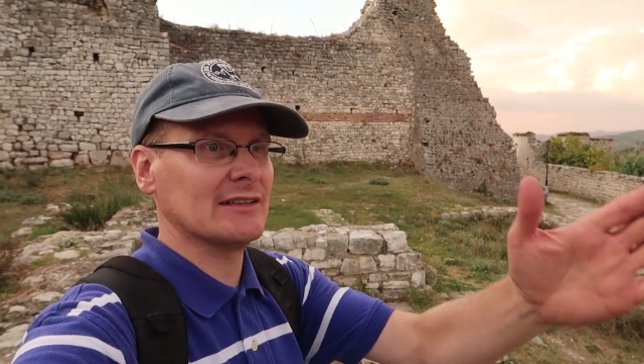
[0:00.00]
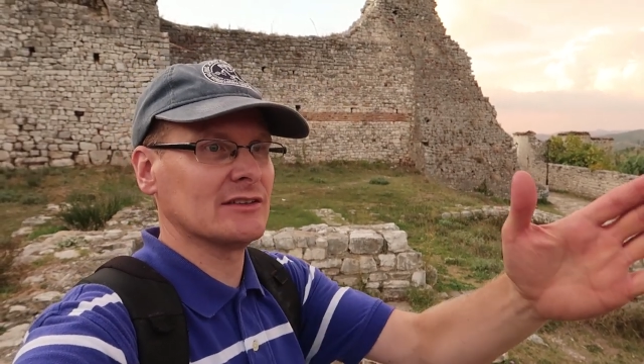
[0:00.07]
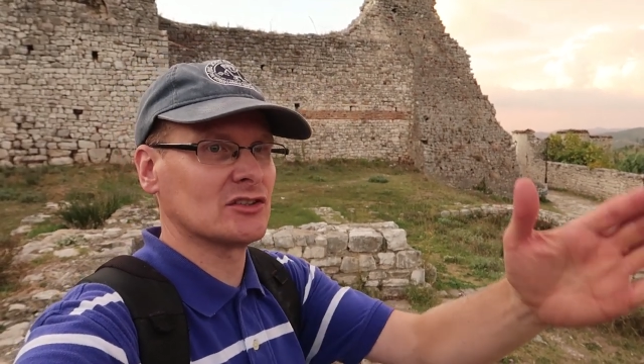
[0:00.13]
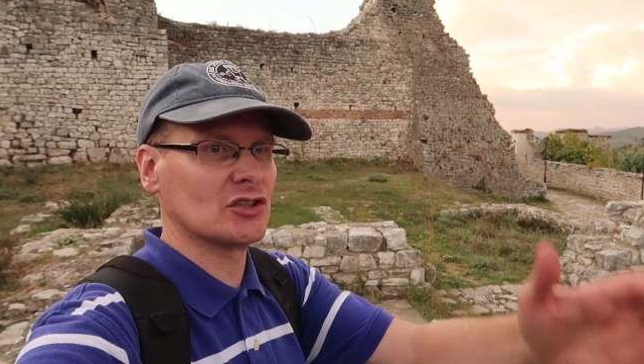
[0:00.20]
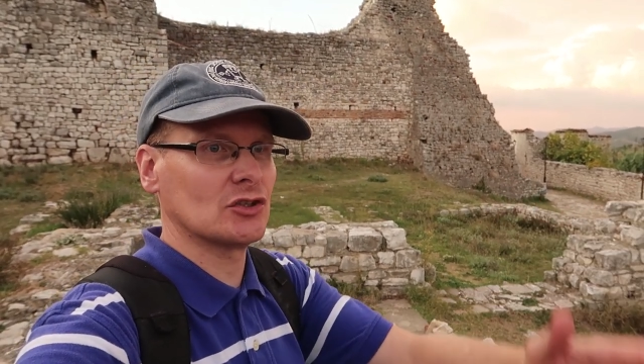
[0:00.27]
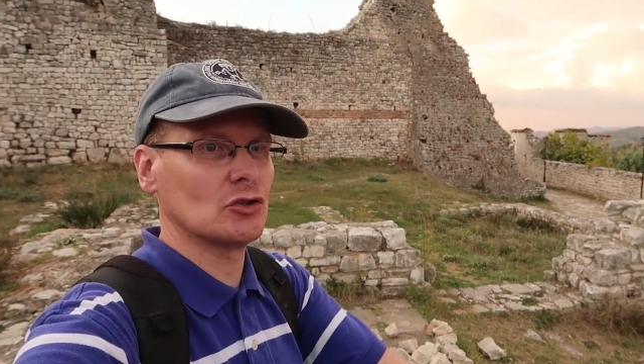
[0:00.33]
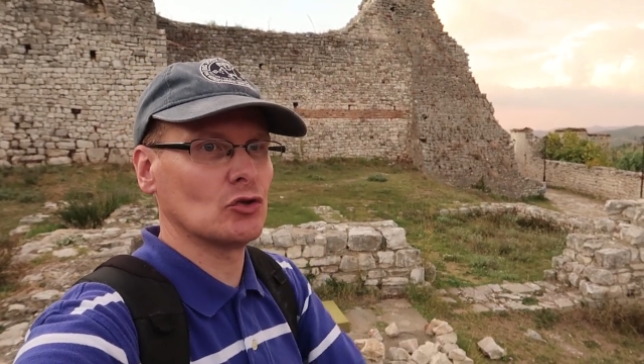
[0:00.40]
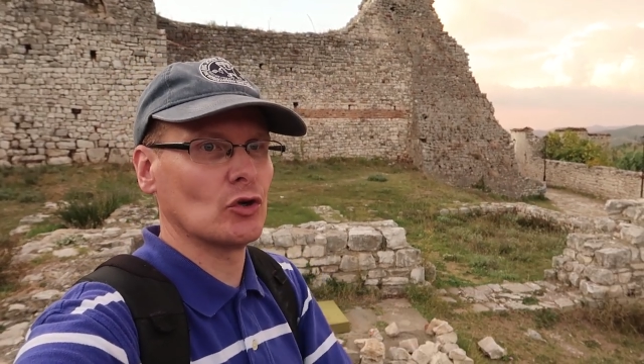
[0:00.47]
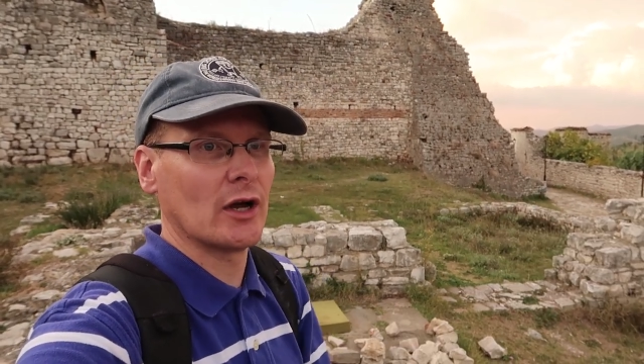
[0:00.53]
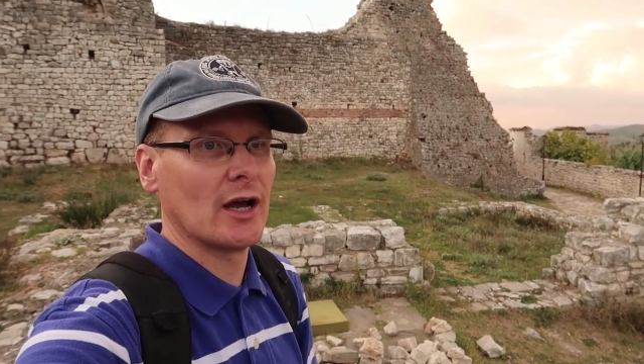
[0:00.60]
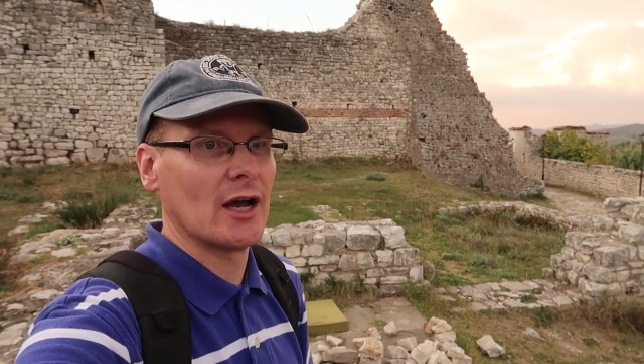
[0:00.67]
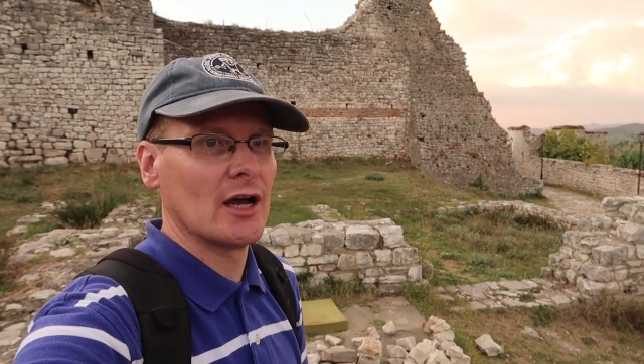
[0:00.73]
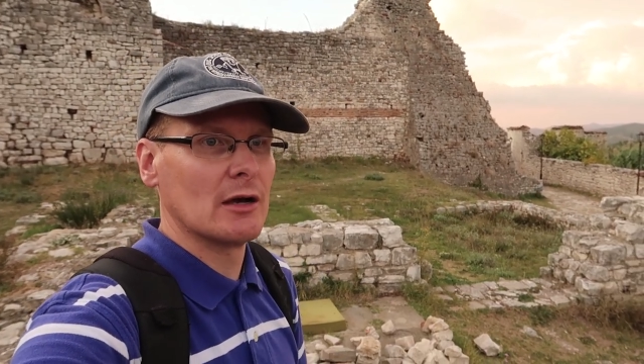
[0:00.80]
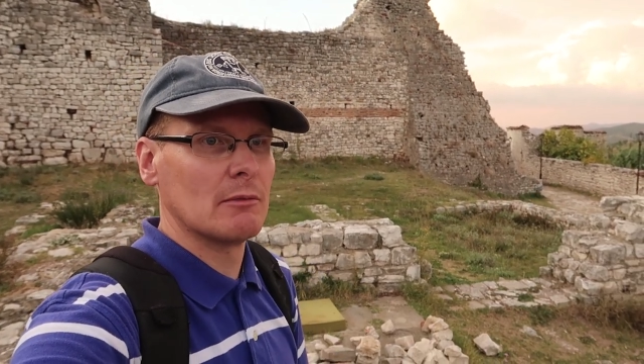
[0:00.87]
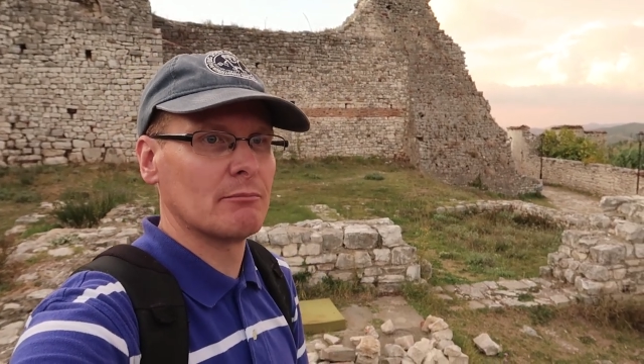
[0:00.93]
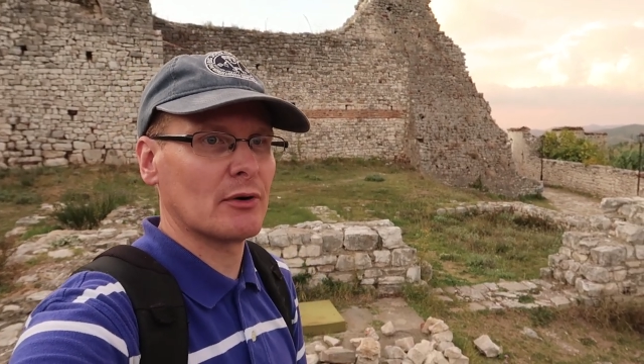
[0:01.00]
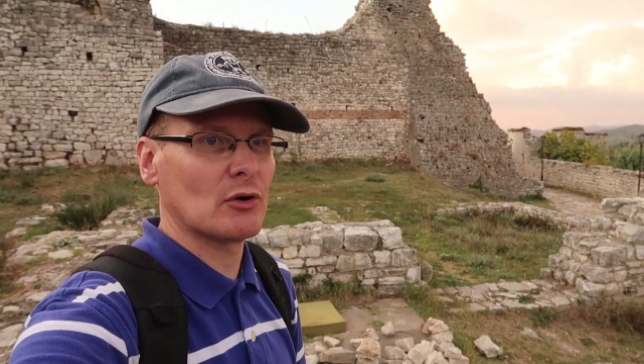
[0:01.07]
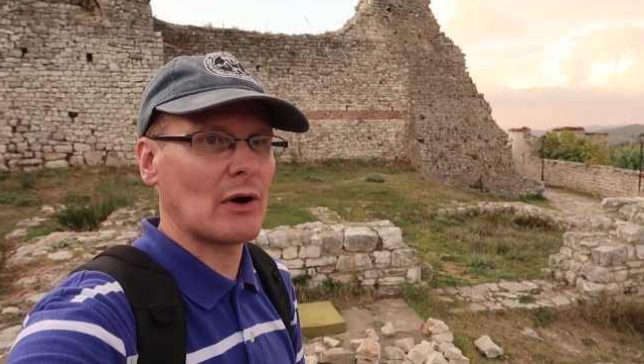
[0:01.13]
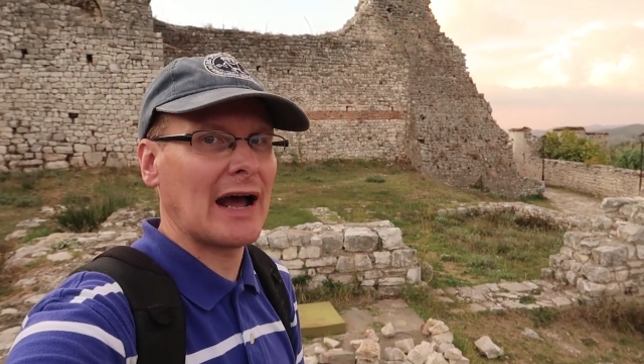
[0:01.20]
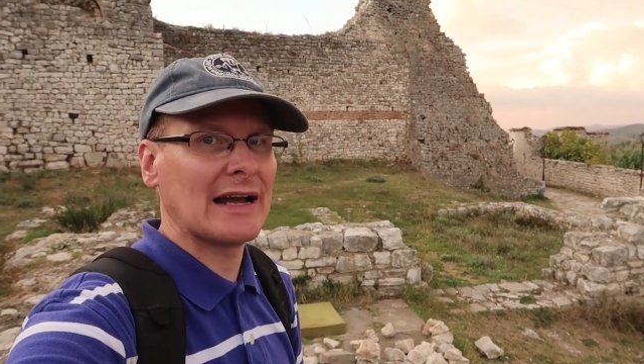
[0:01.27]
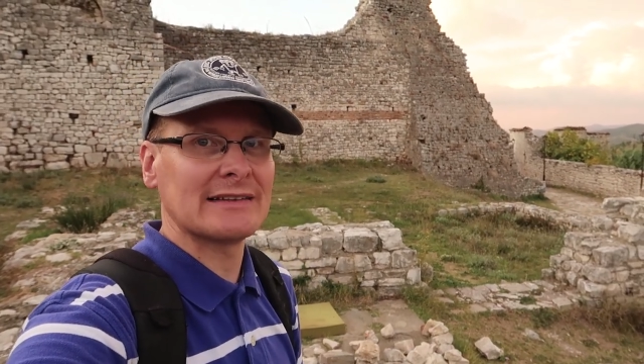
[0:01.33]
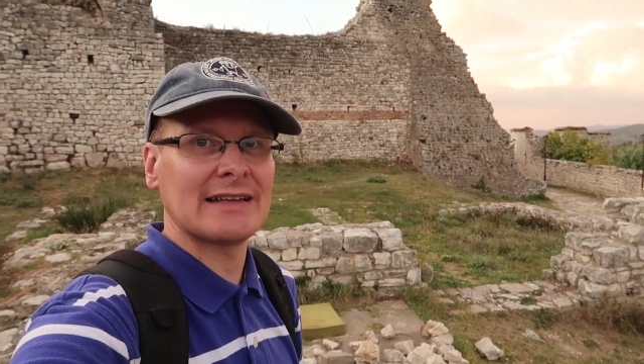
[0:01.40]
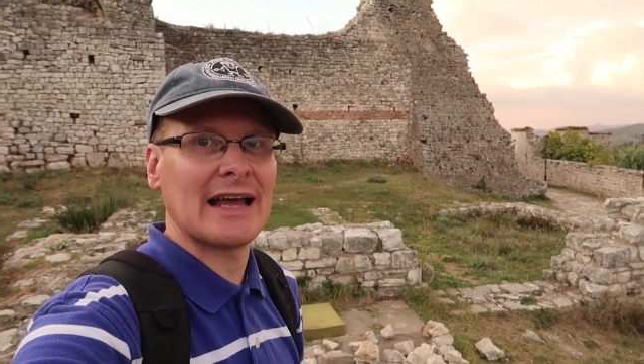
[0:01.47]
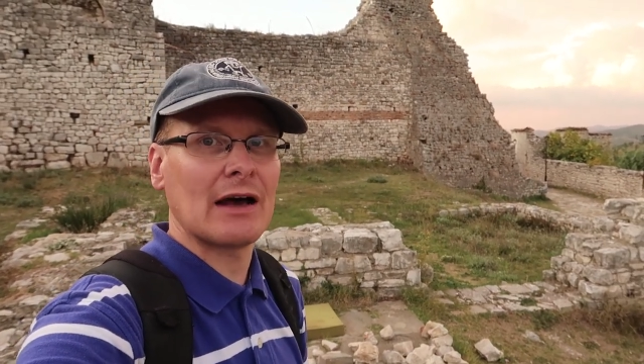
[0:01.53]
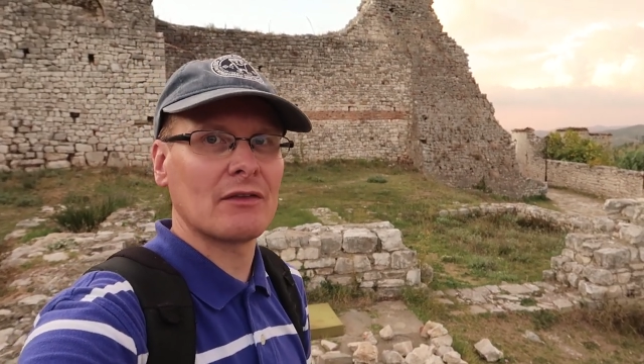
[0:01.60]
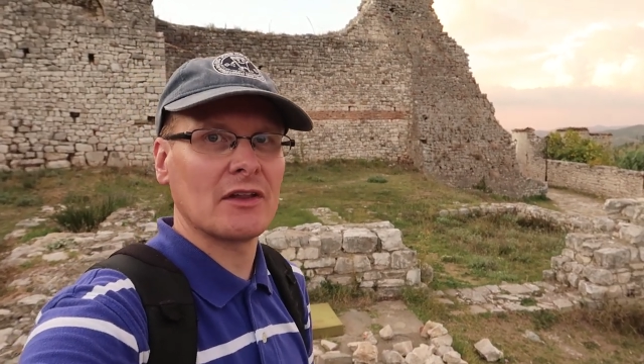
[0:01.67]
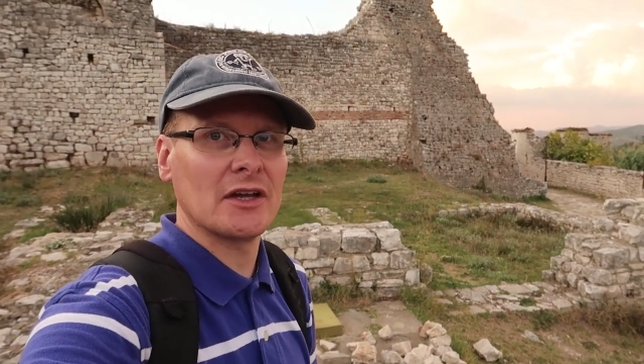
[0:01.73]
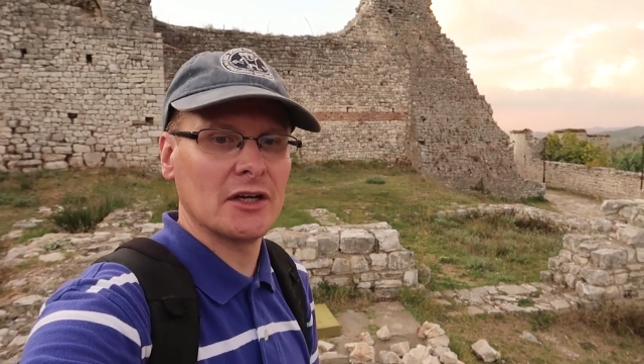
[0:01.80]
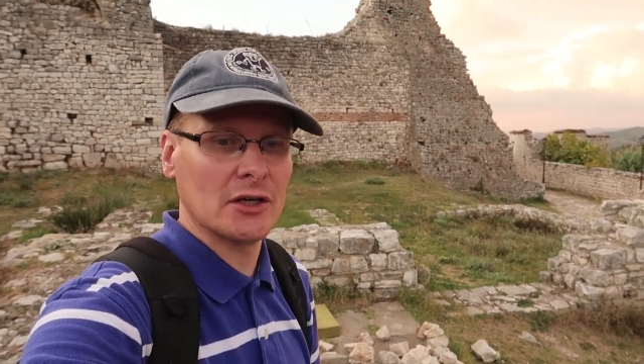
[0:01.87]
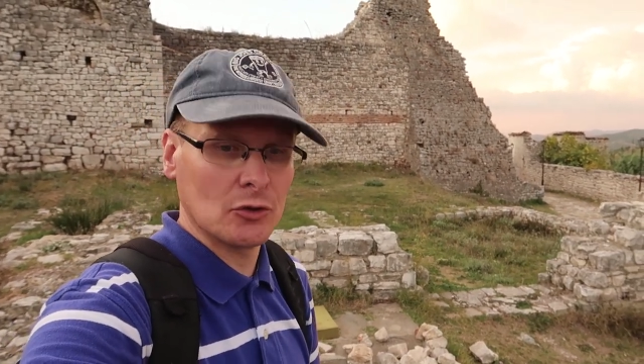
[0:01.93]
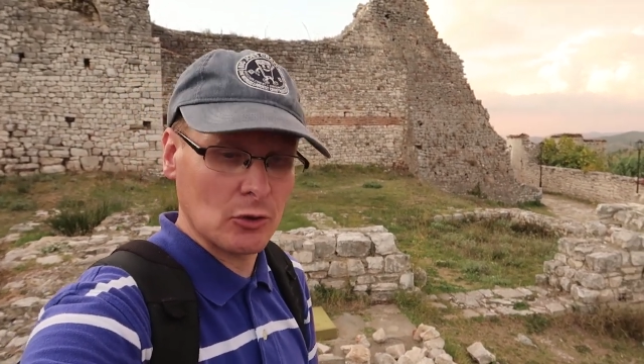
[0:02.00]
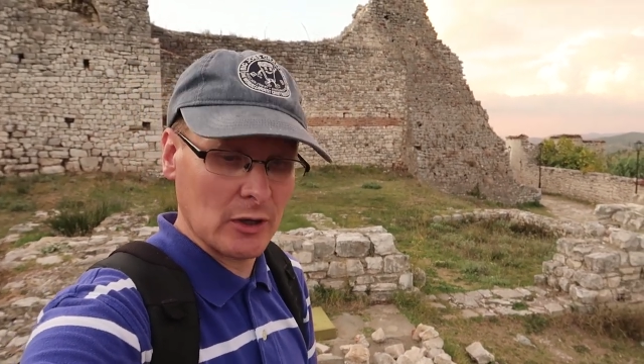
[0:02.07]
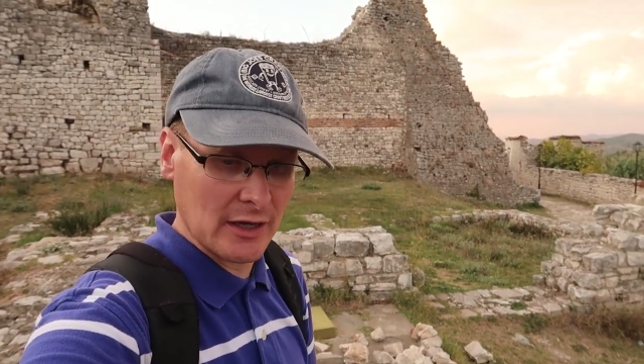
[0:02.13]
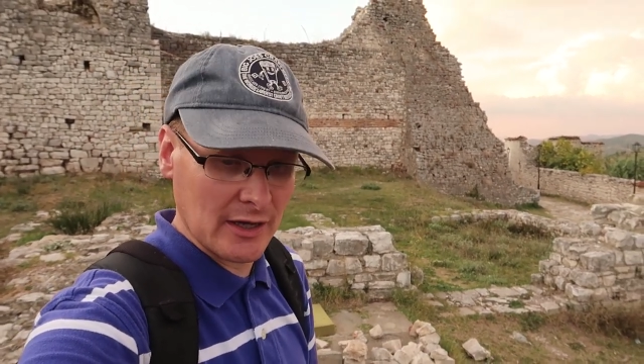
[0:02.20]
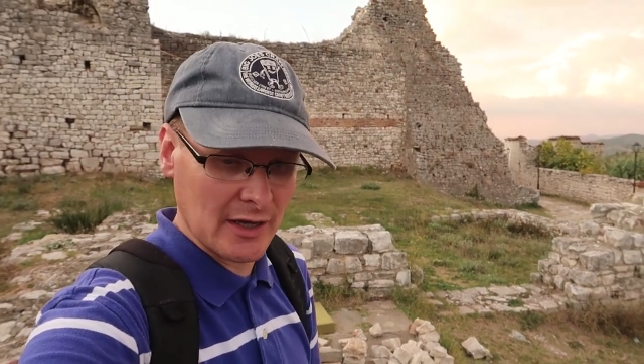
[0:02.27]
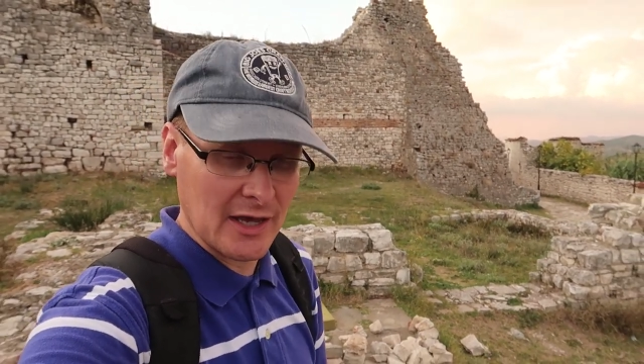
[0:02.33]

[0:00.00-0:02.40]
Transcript: into Berat down the hill